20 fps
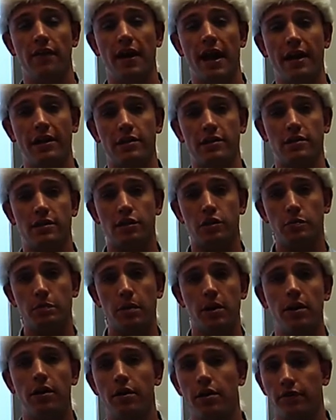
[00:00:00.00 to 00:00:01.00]
That's the
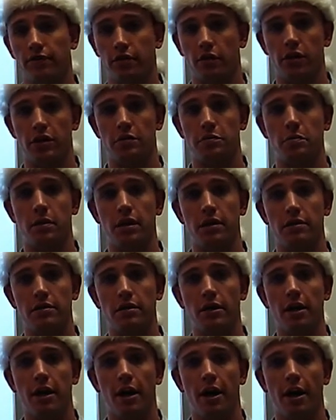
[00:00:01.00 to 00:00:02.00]
spirit of Christmas.
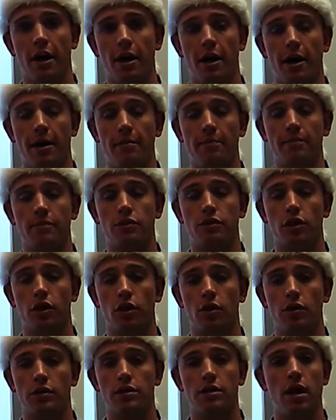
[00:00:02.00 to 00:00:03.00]

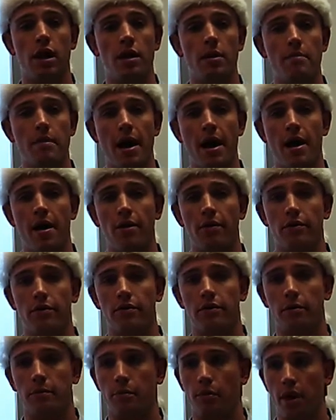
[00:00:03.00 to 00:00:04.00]
So it's not
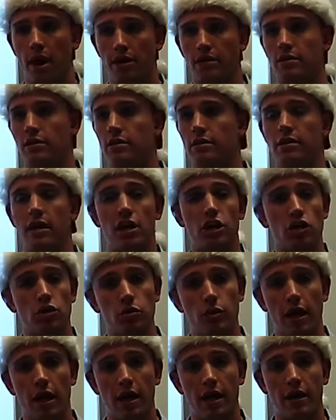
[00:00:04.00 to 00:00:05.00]
about the presents that you
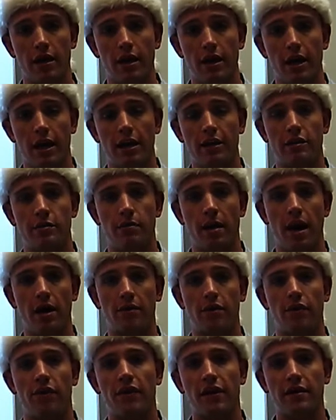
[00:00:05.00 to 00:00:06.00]
get. It's
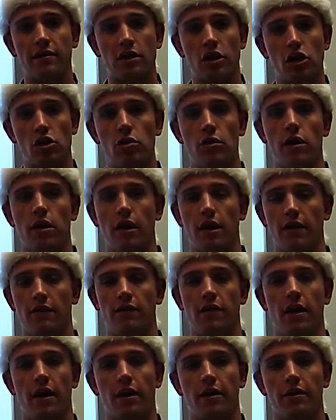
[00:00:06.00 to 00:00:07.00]
about the things that you can give
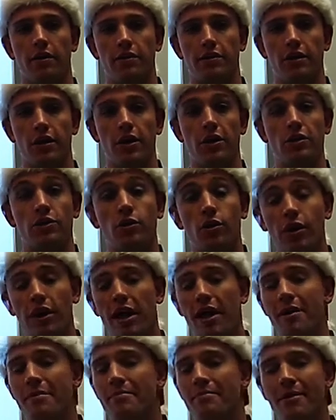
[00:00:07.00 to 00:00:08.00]
to others. So
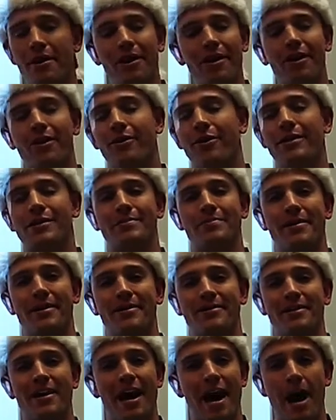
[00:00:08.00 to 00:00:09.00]
again, Merry
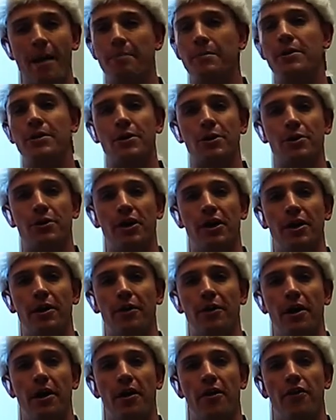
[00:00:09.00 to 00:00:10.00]
Christmas, Happy New
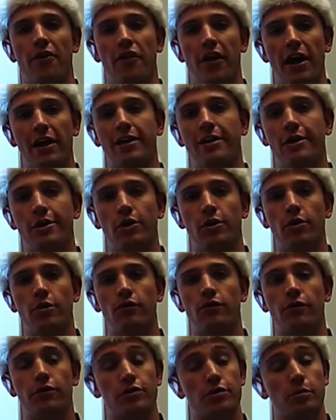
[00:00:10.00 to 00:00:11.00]
Year. Thank you
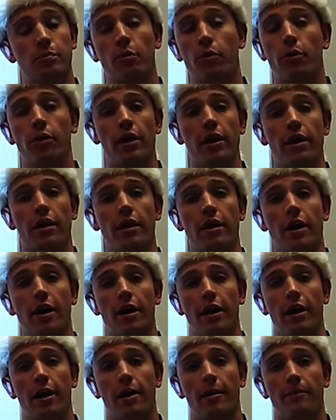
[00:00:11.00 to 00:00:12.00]
for supporting
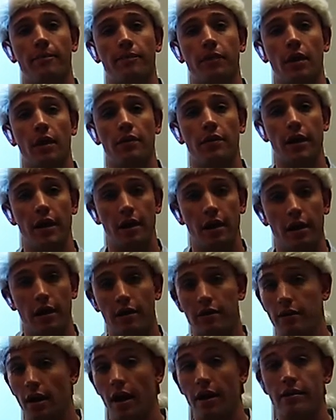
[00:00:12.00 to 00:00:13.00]
the
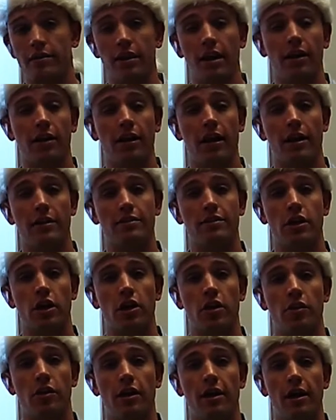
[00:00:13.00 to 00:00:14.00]
Donatelli Ed
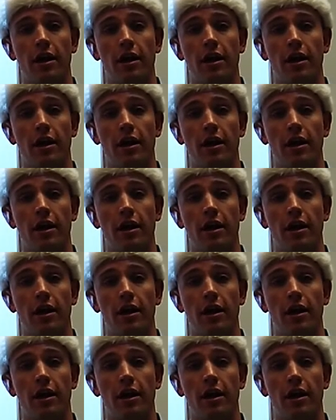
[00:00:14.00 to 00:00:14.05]
Zone,